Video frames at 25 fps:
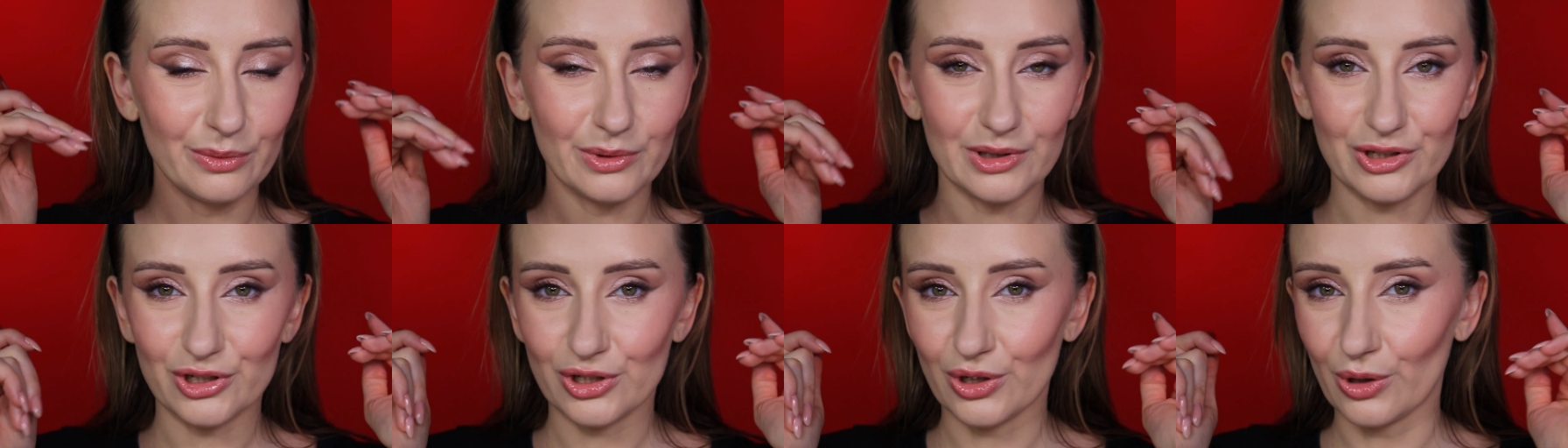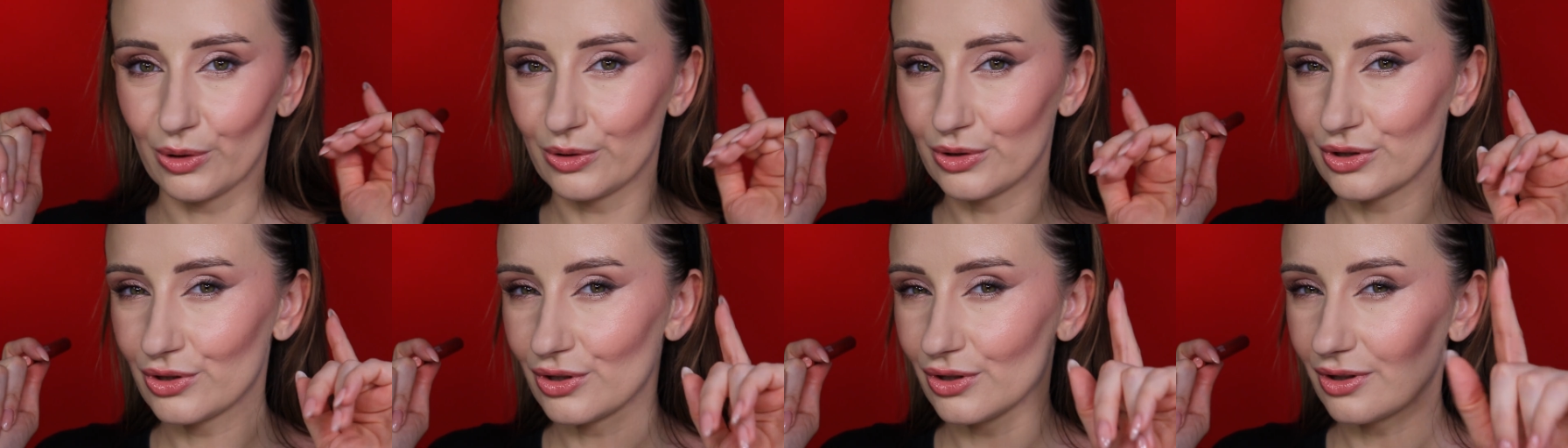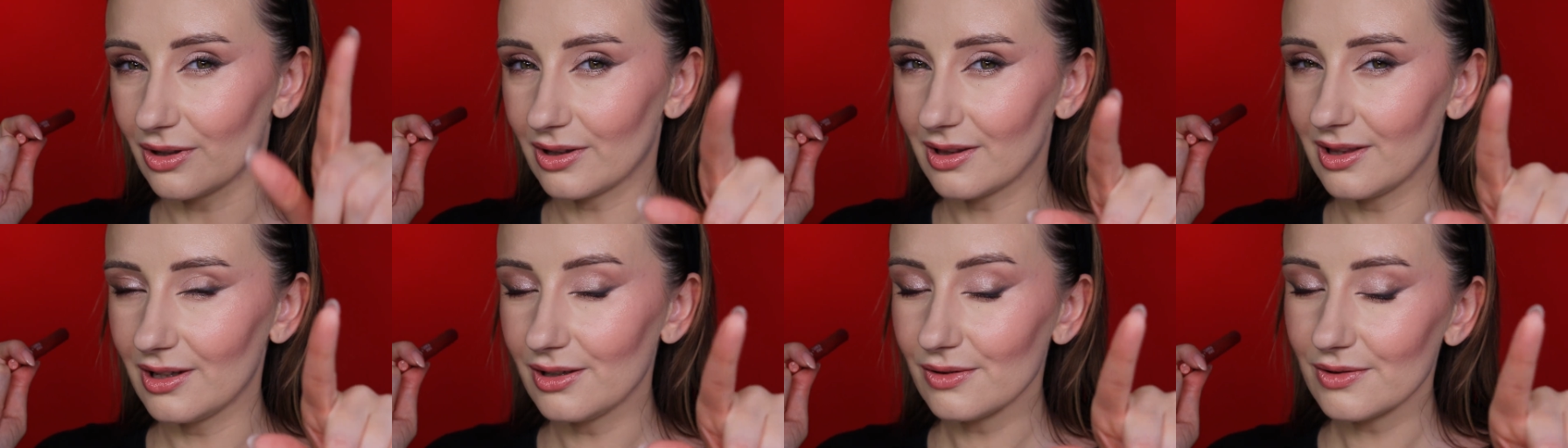We'll show it to
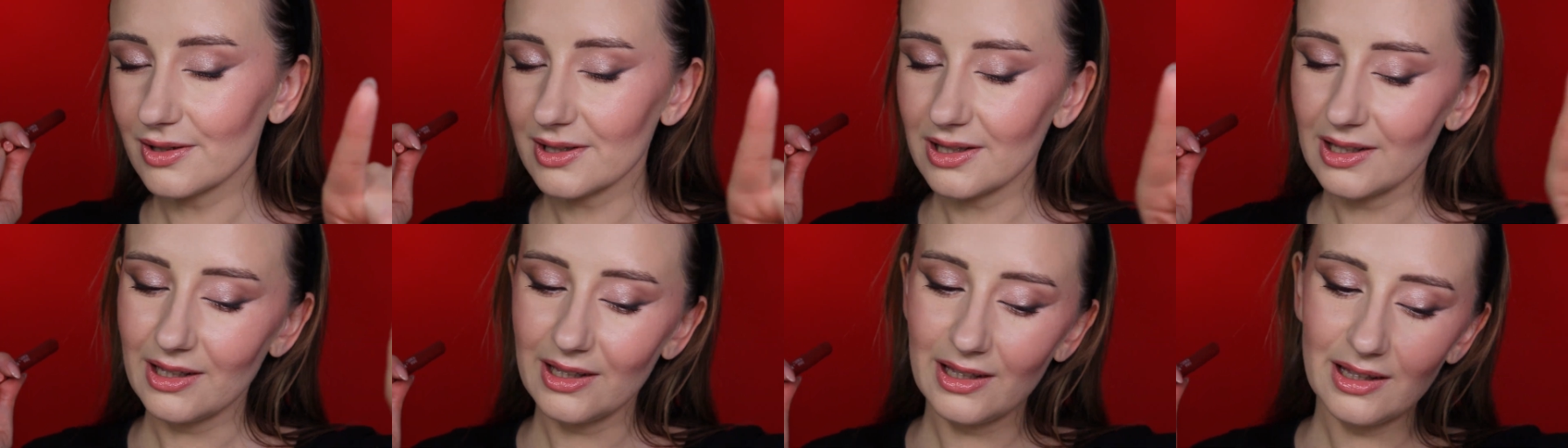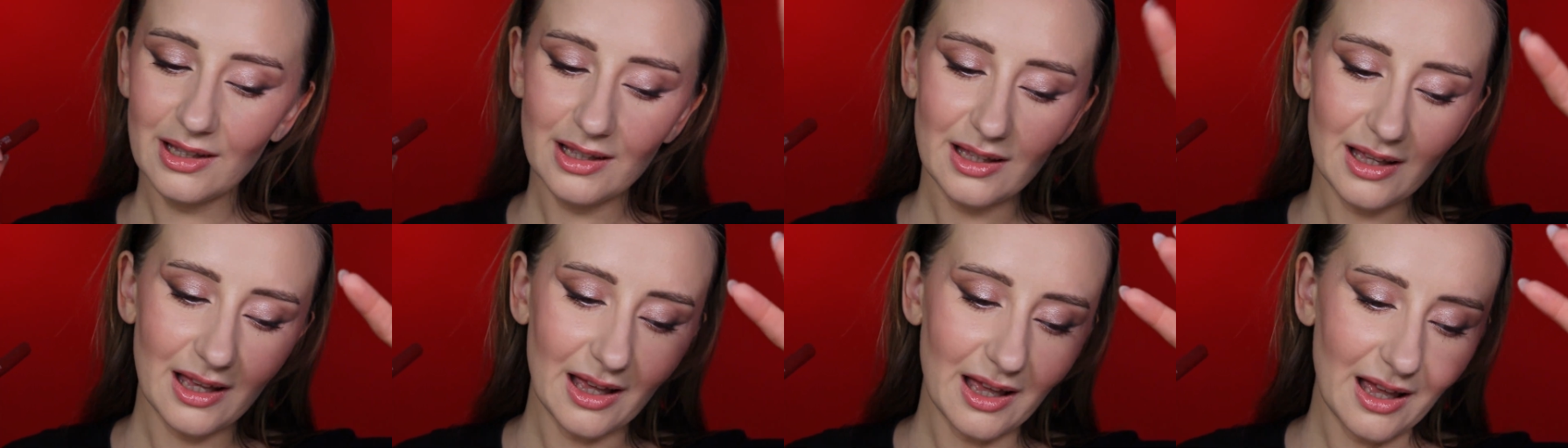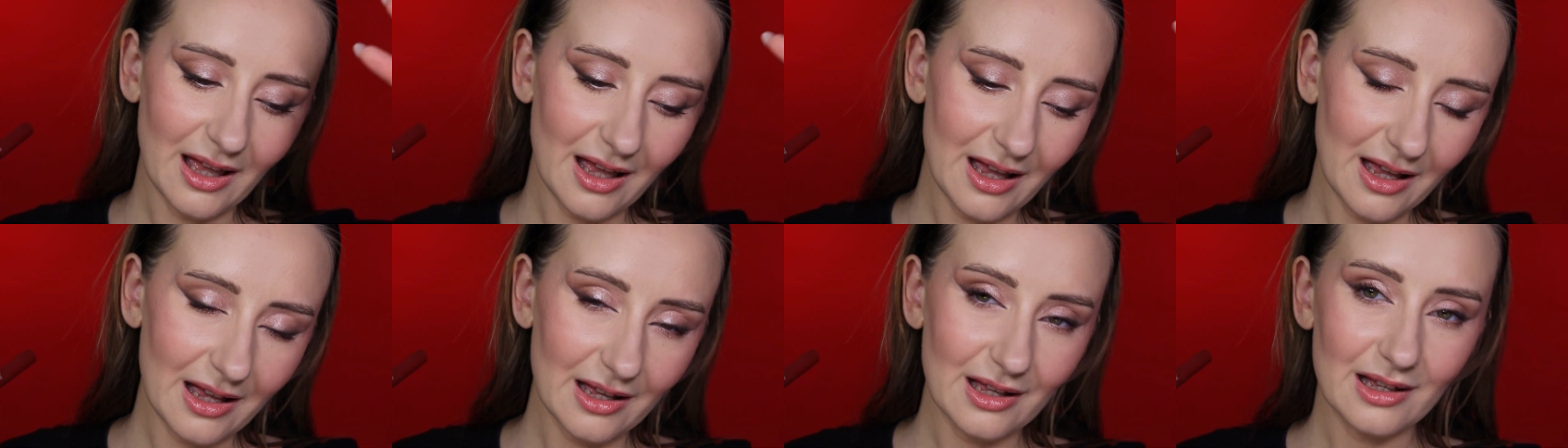you closely
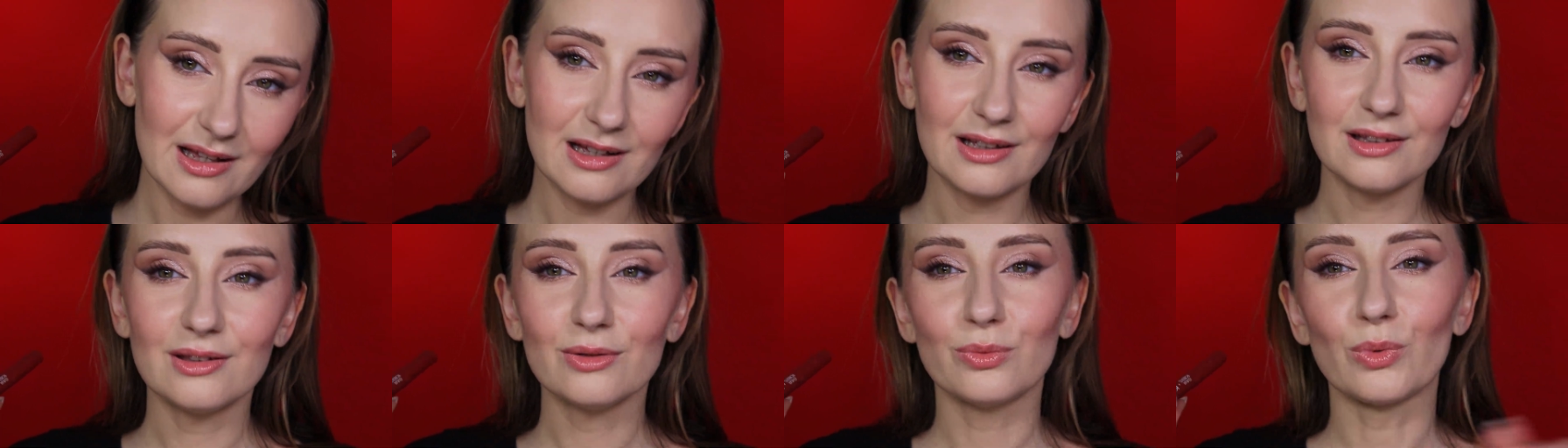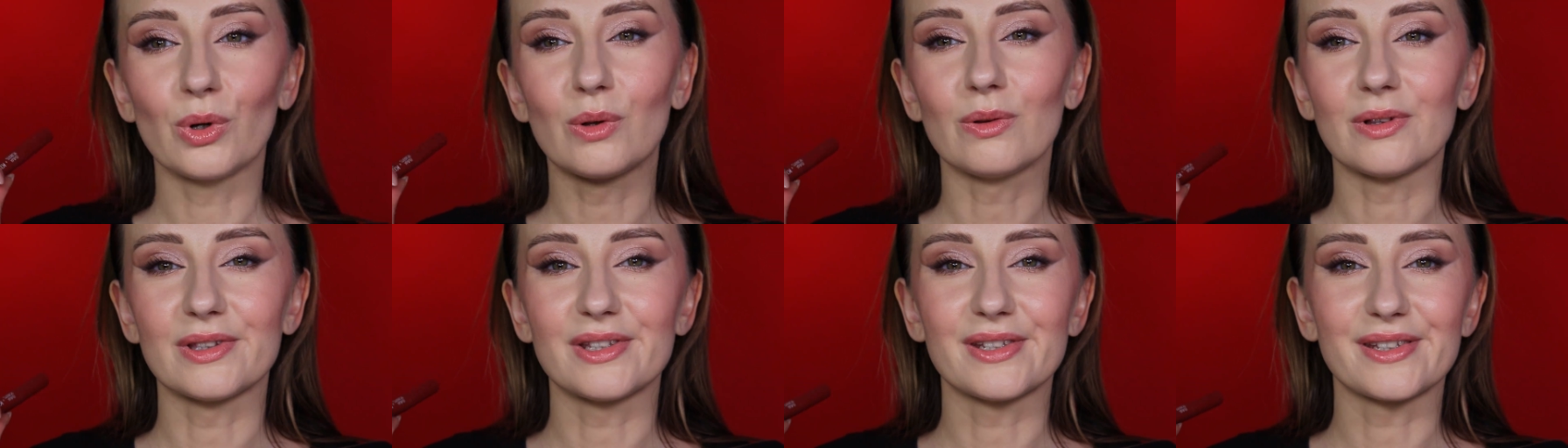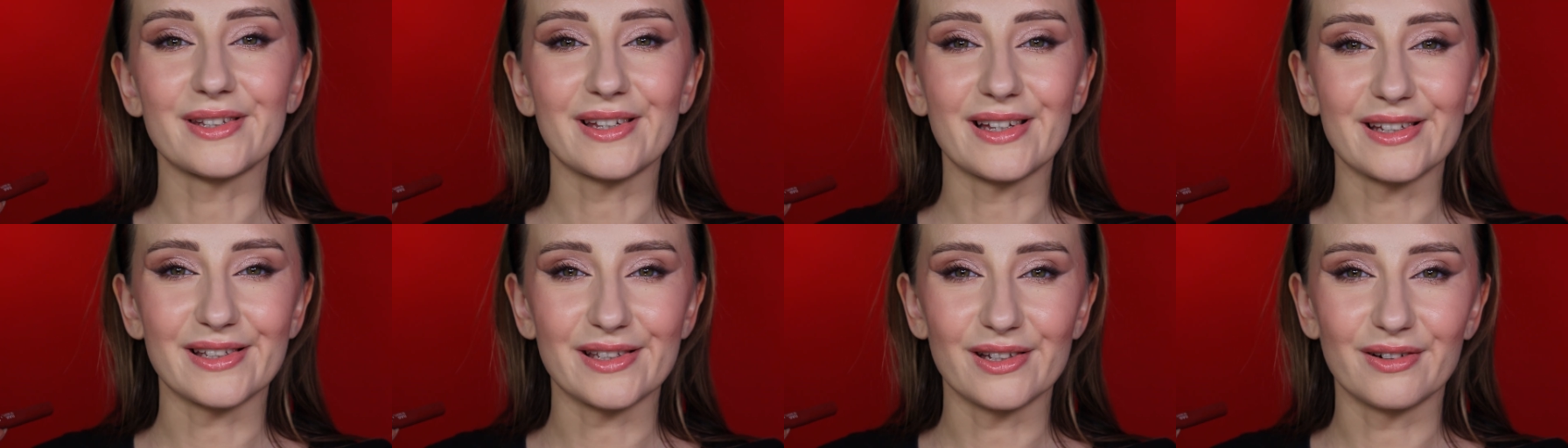and we'll
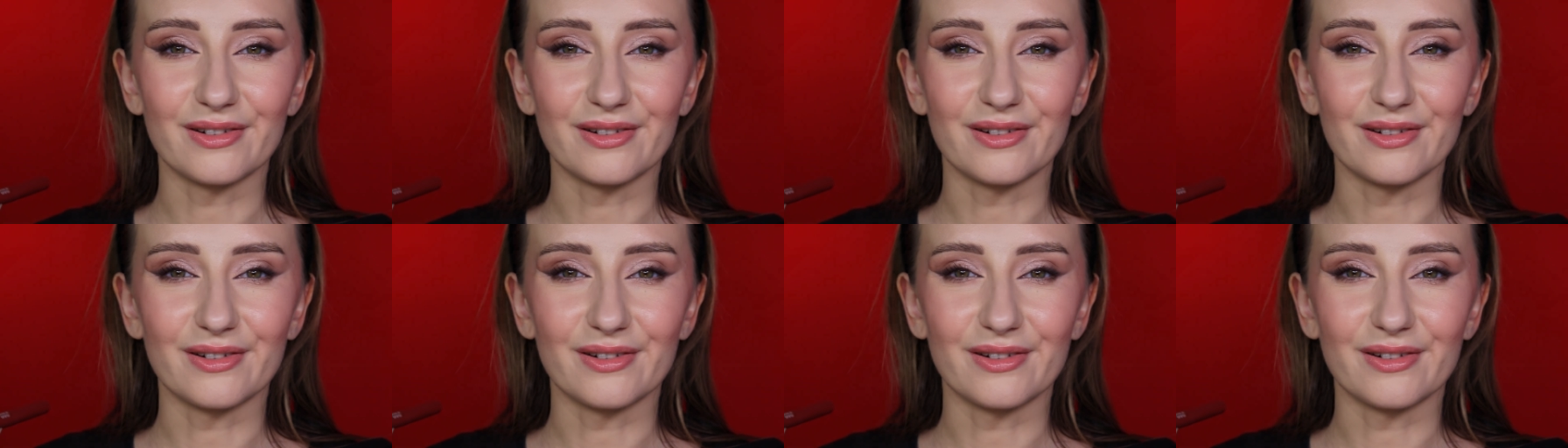discuss